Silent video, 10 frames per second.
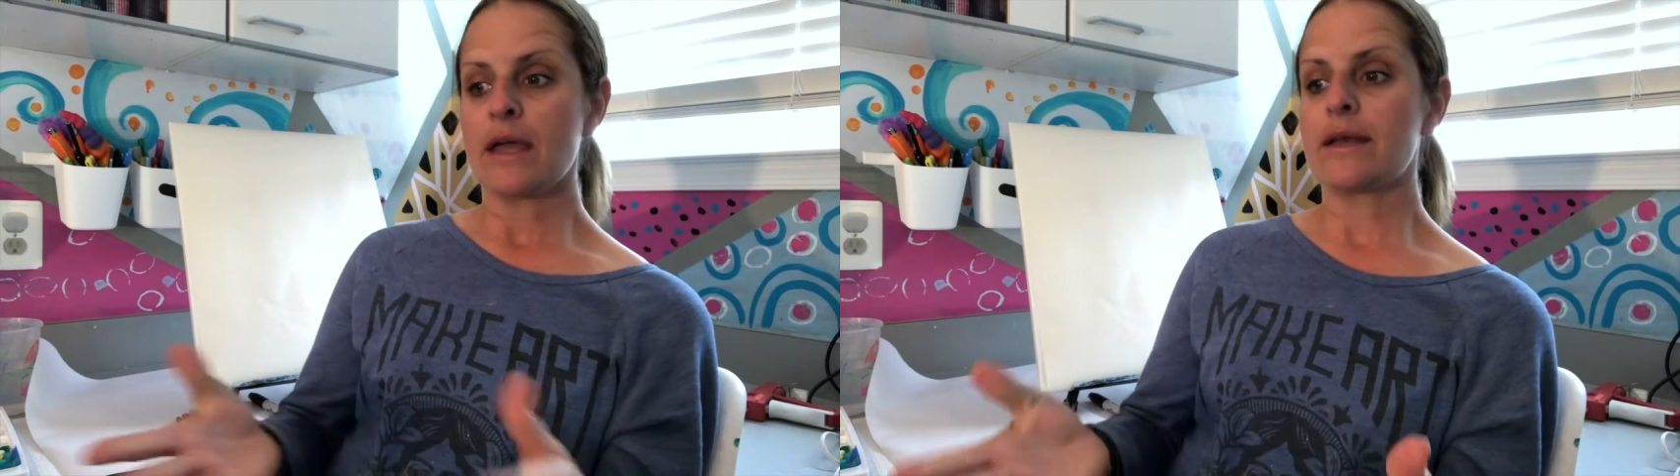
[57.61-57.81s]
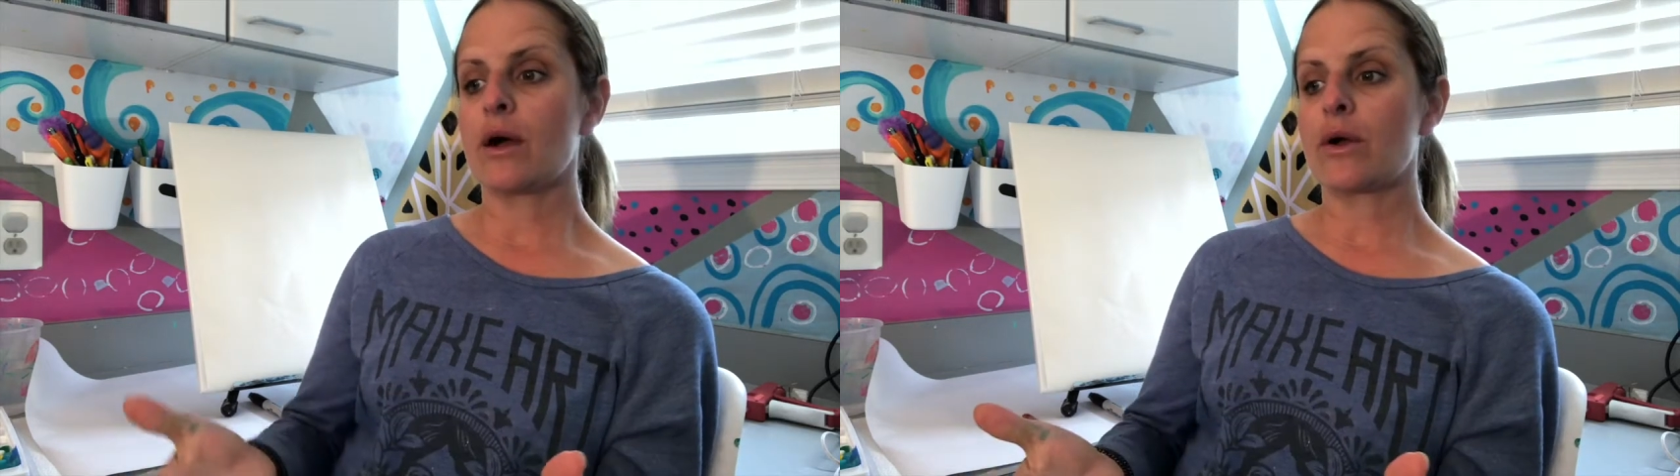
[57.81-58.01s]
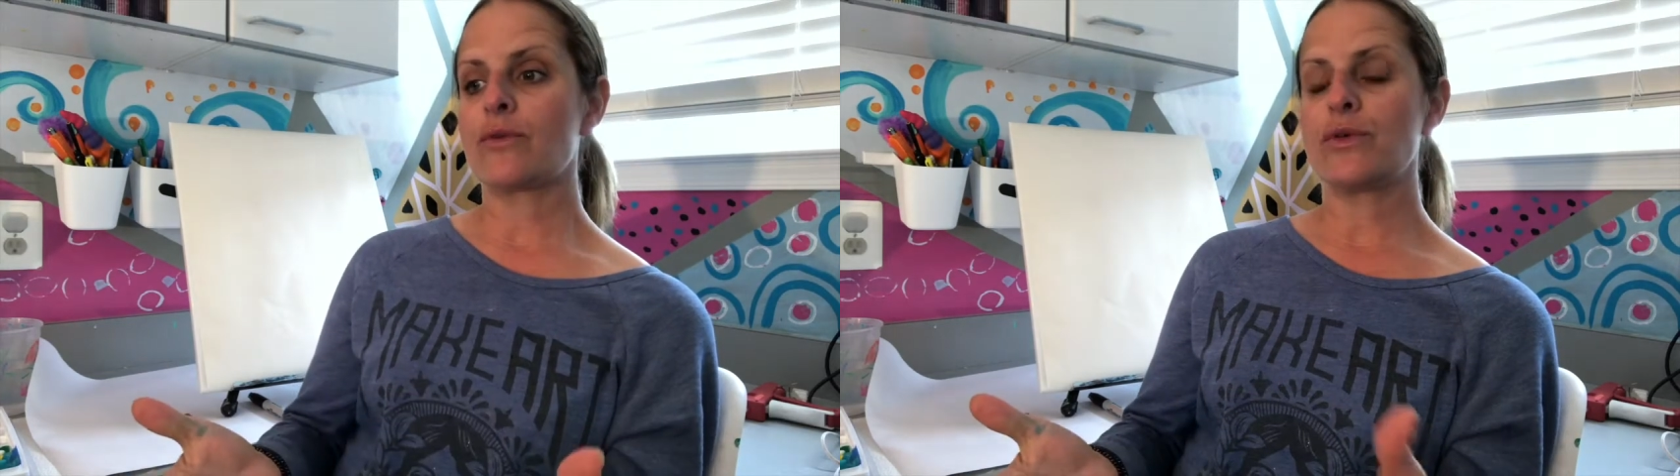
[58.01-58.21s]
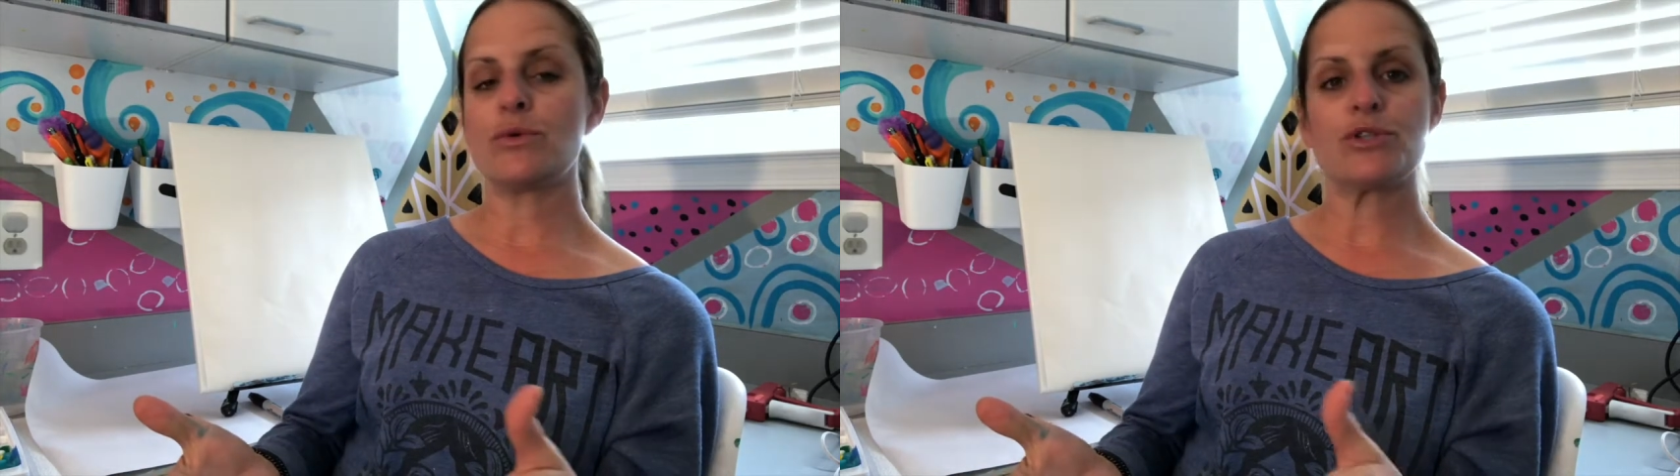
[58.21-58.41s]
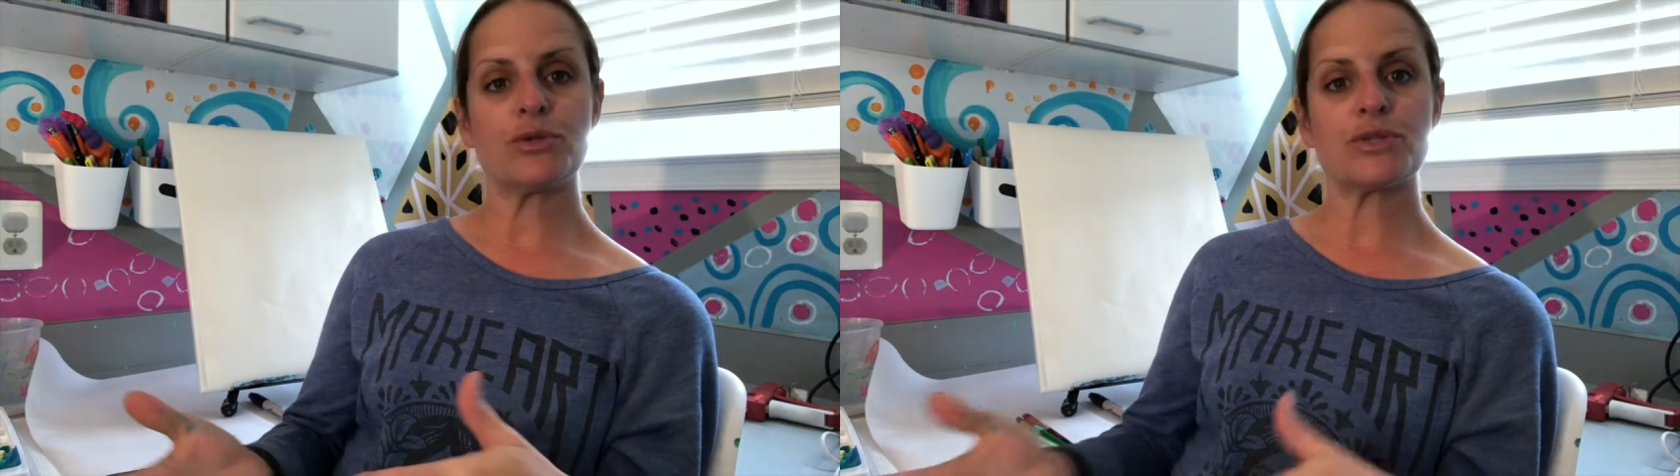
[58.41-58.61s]
Now, if you
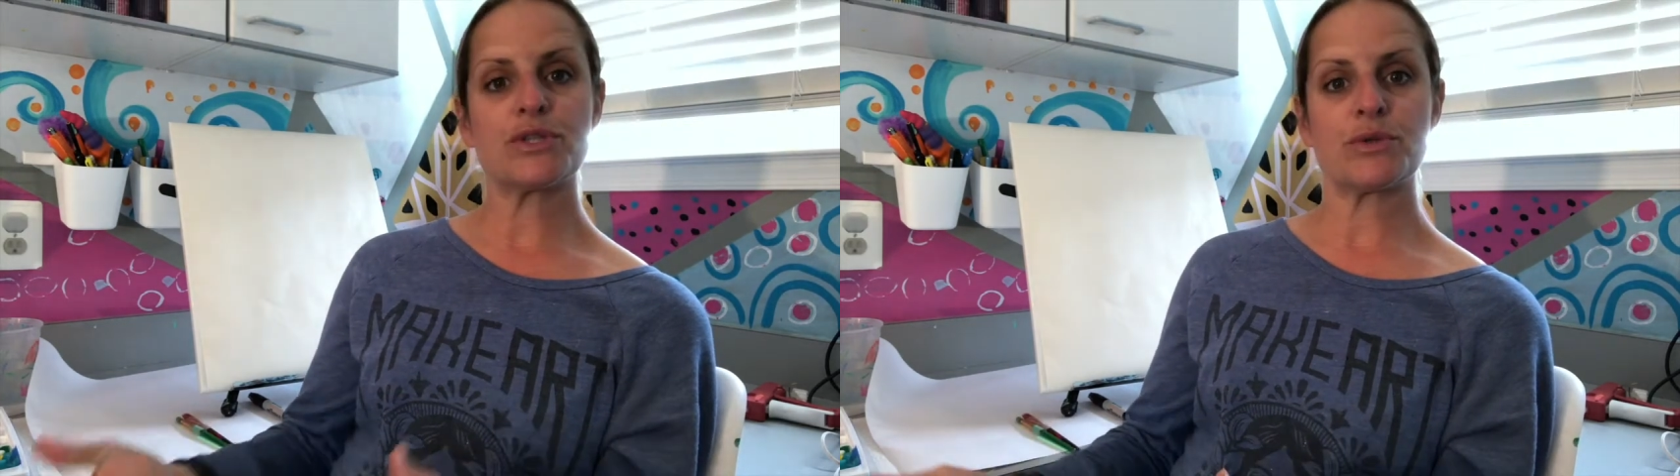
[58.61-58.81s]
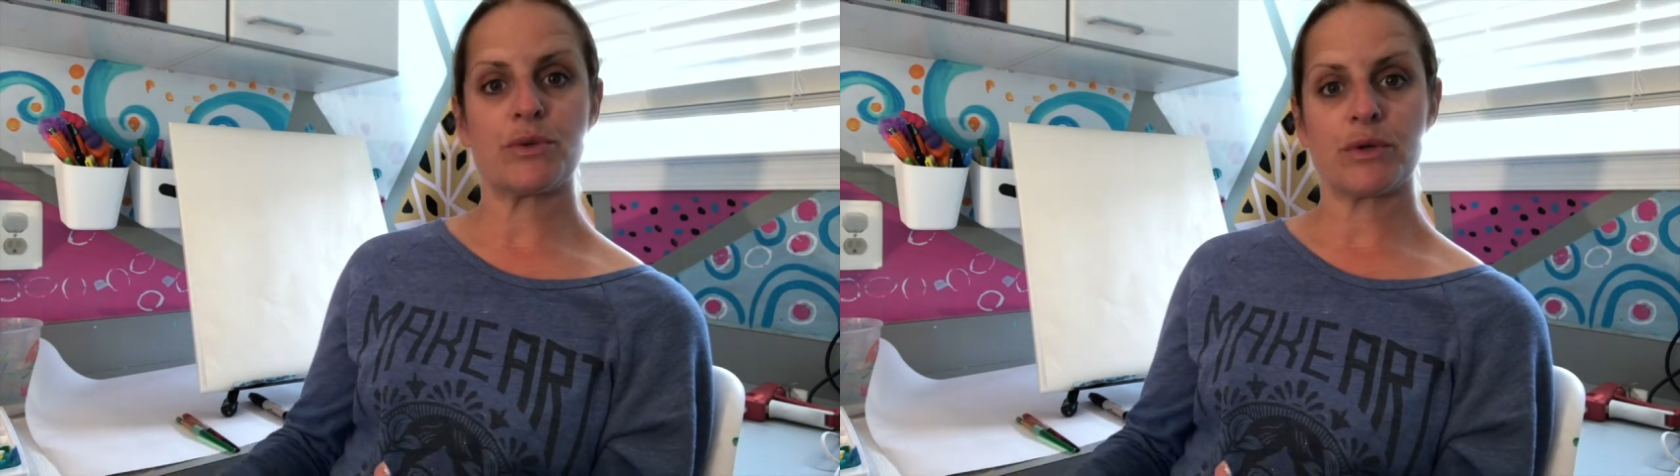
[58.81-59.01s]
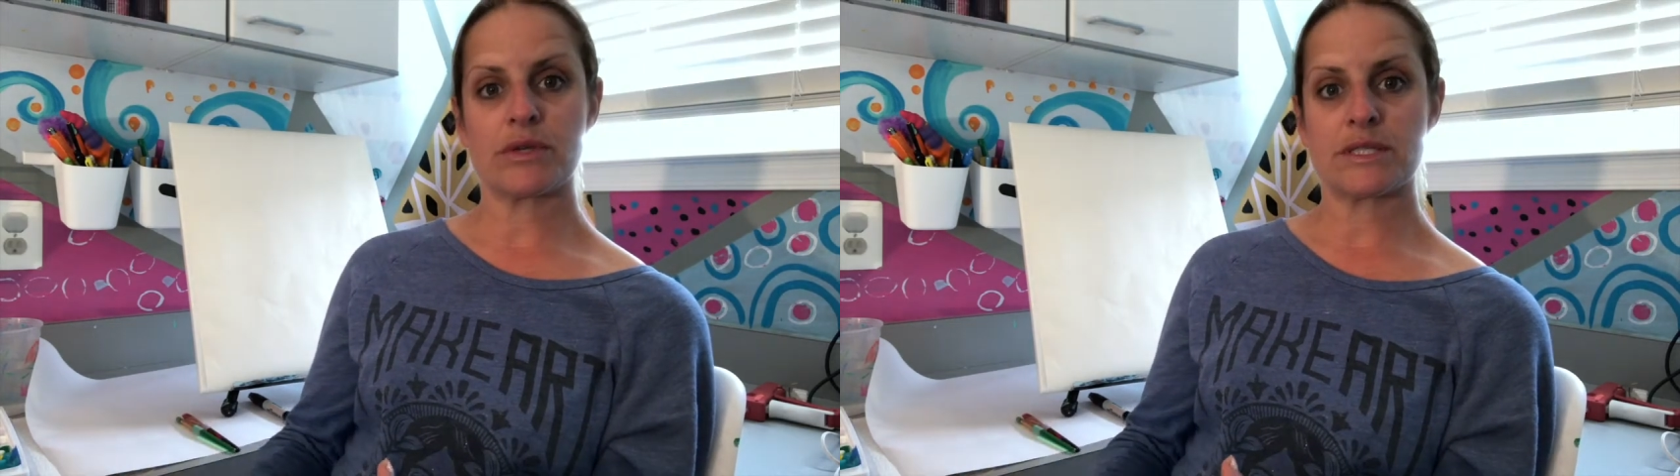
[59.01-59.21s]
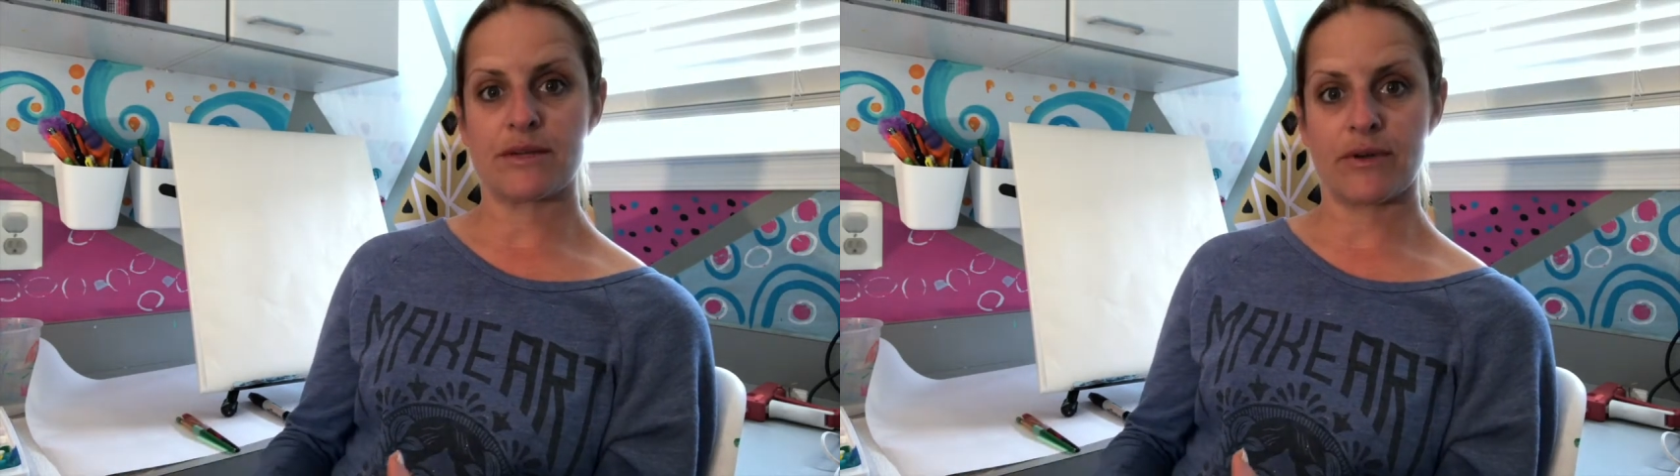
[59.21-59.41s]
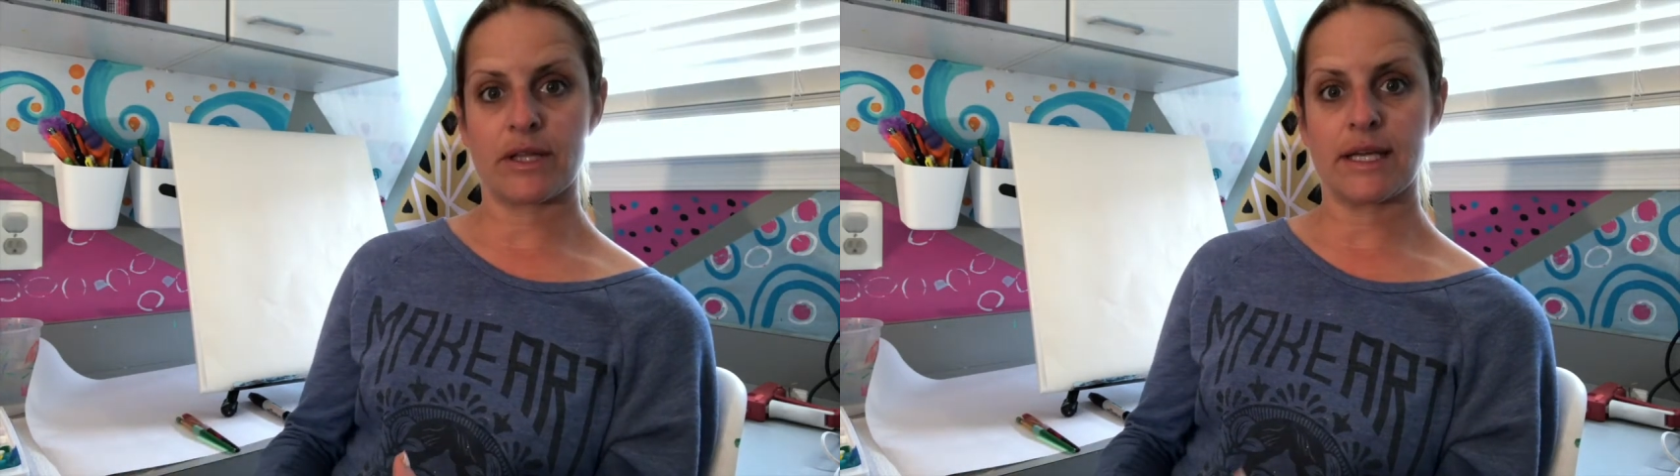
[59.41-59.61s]
choose to do yours
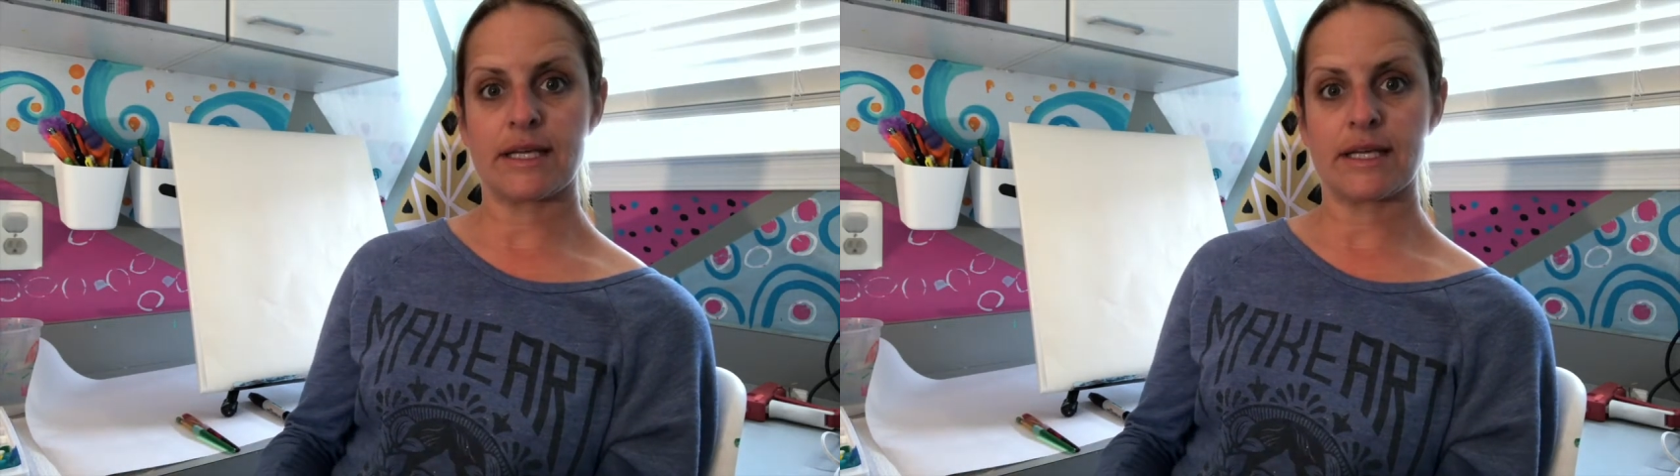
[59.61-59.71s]
differently,